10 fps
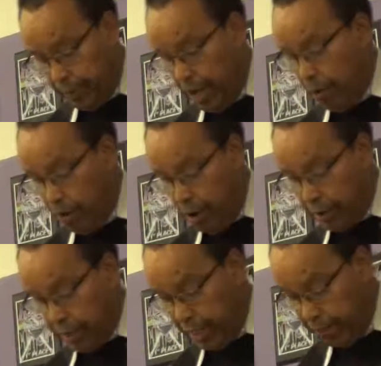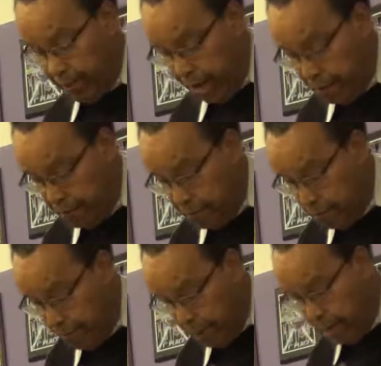they will not survive.
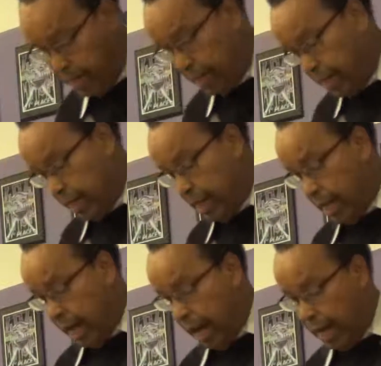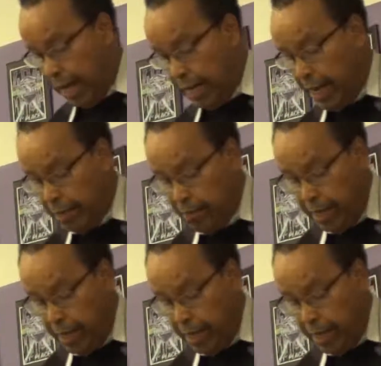Let